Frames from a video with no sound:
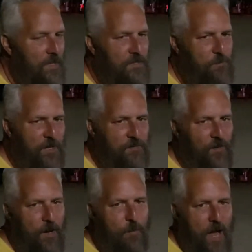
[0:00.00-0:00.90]
He speaks
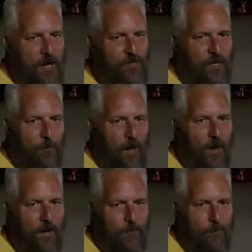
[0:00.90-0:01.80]
very passionate
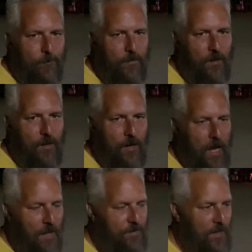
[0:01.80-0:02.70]
about it.
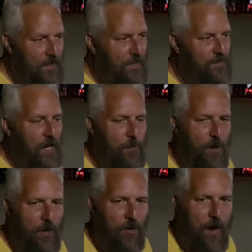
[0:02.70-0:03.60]
I think he's got a
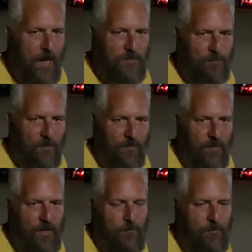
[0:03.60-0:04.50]
better grasp of
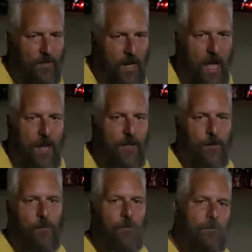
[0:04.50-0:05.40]
it than I
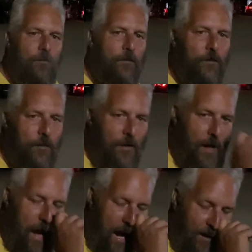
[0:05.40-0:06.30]
do.
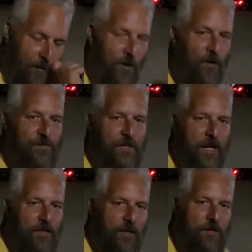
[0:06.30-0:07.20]
I don't know if
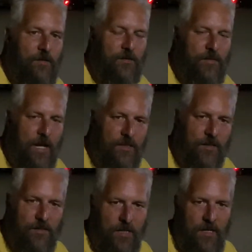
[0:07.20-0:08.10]

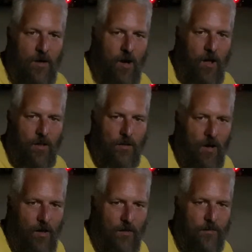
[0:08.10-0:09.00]
Santa's the
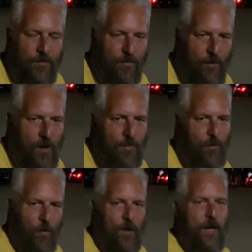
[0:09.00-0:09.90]
all-in-all
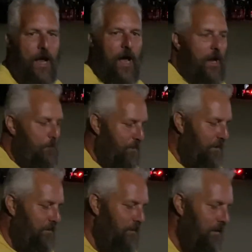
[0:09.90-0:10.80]
authority on it, but
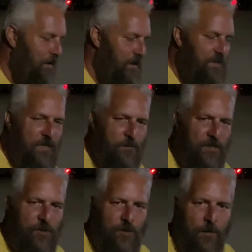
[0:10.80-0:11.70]
he seems
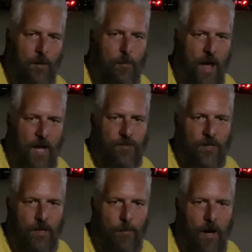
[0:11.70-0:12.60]
extremely
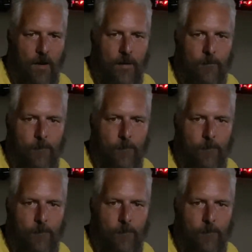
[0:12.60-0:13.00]
passionate about it.